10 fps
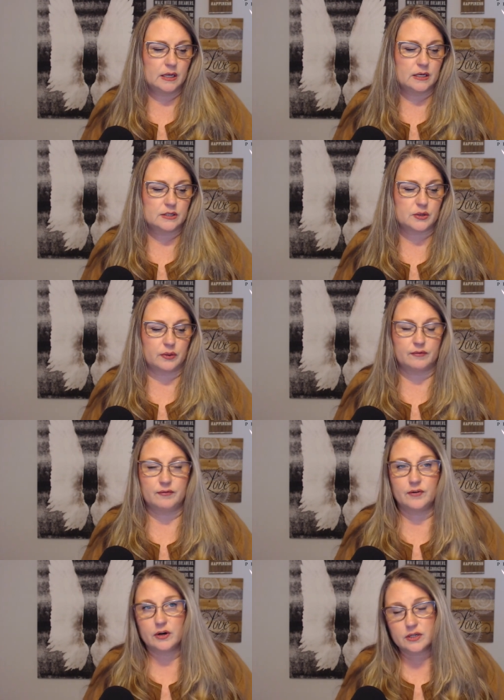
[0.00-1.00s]
So the
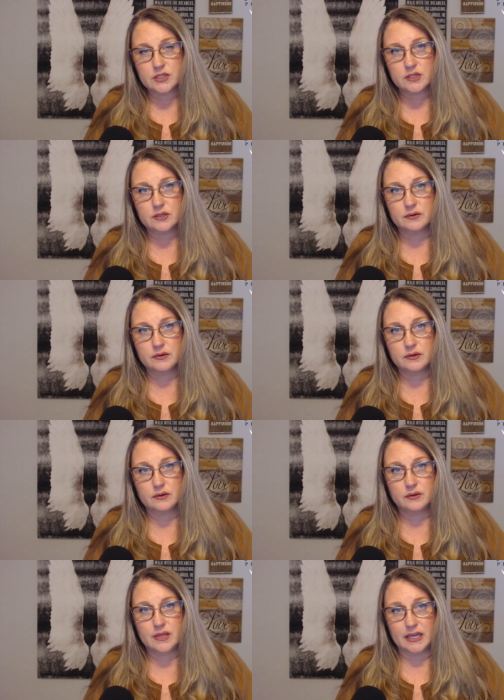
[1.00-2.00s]
first
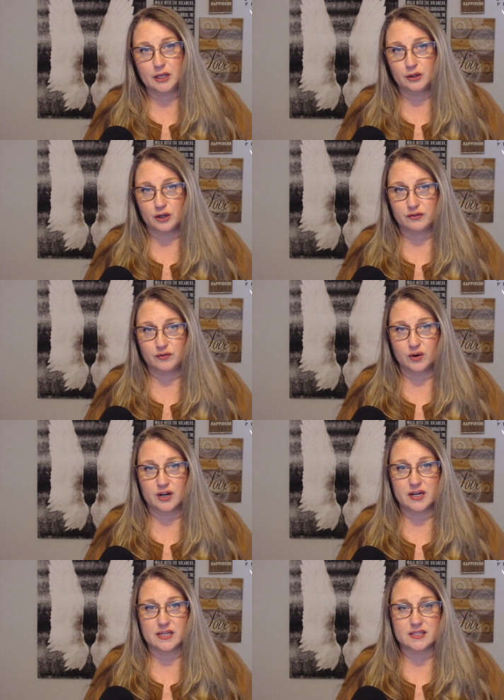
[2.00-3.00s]
thing you look for
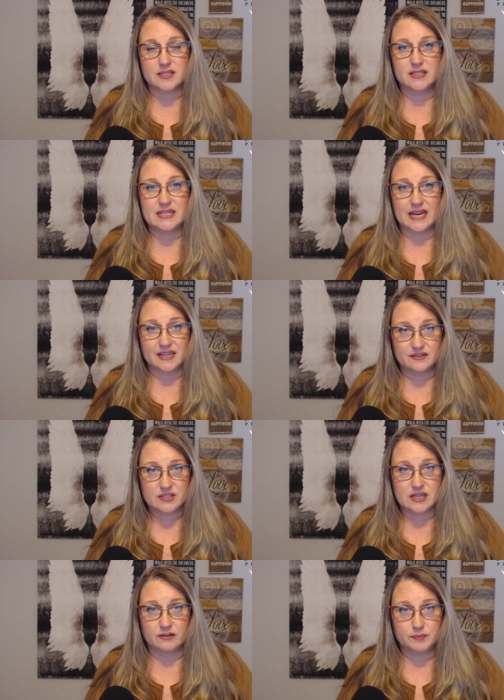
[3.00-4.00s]
is negative
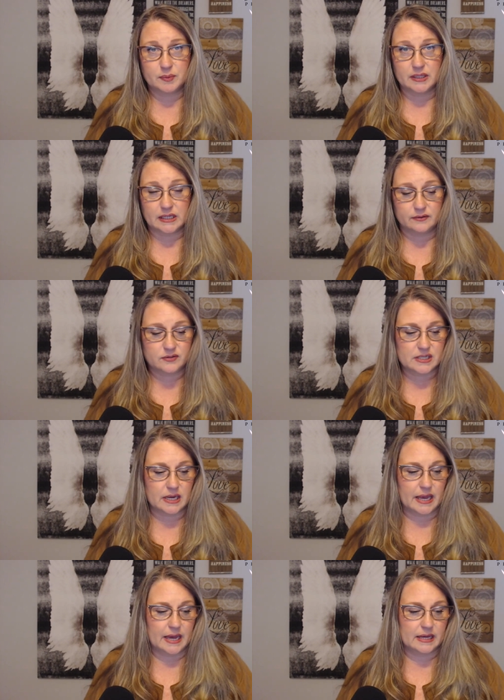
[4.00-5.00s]
self-beliefs
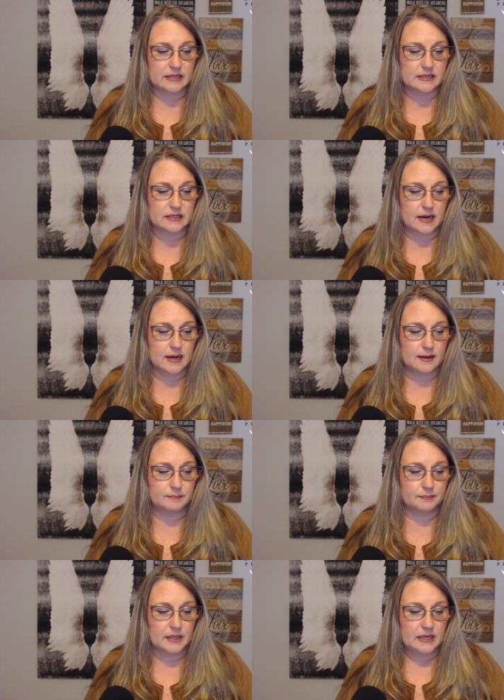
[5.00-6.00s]
and
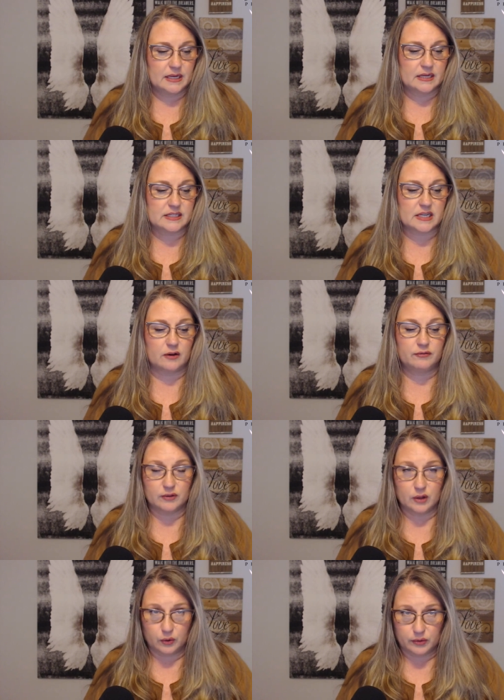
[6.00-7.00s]
um,
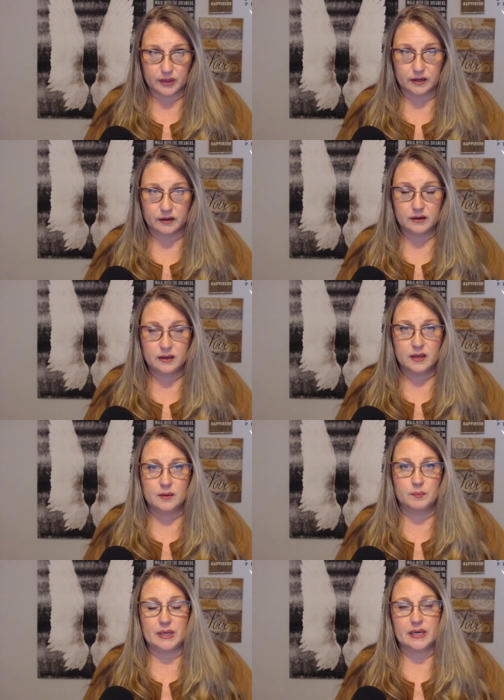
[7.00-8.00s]
self-loathing,
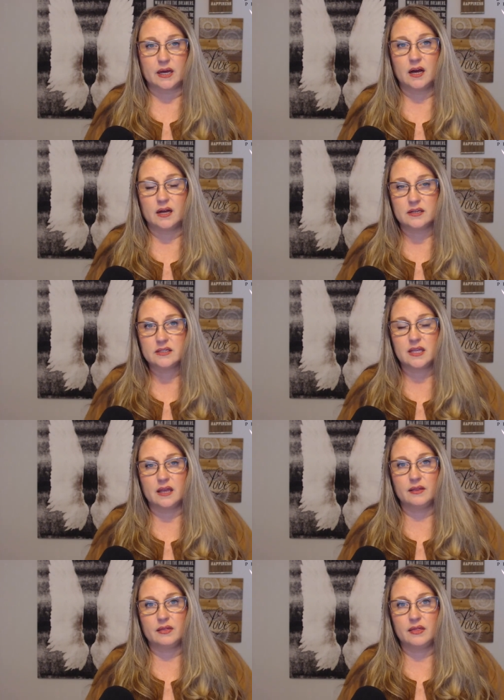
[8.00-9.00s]
because
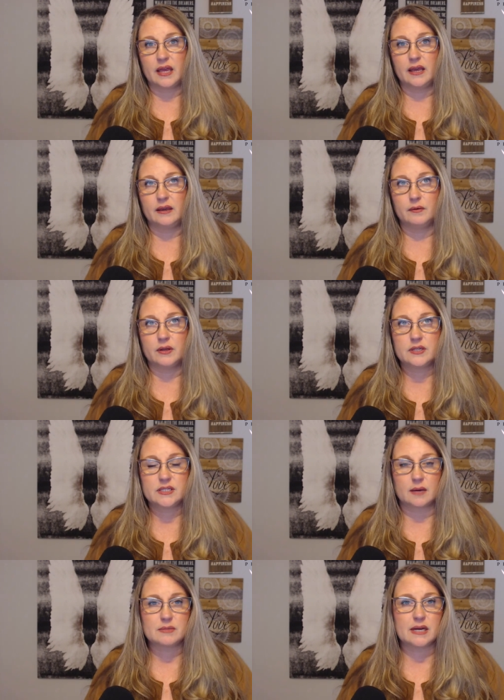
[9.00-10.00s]
they
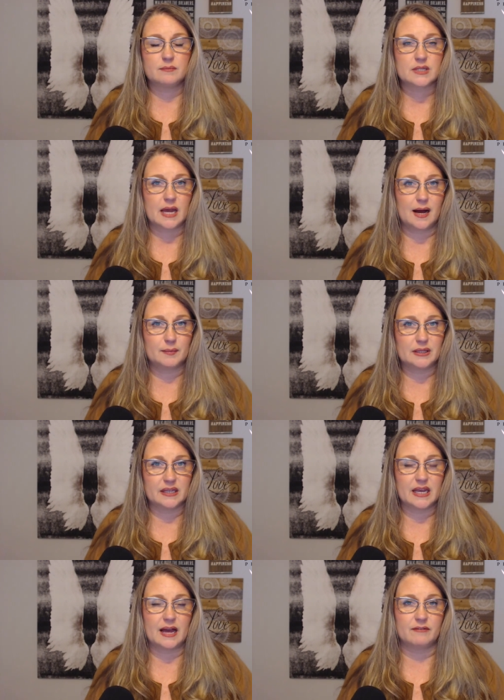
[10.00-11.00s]
sometimes commonly
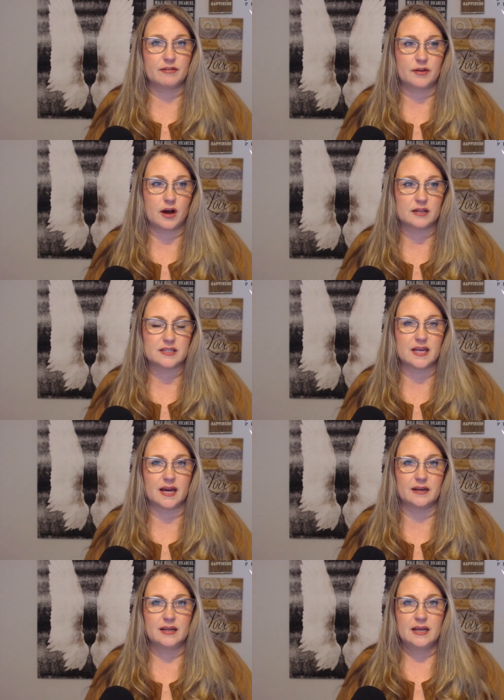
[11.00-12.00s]
have thoughts that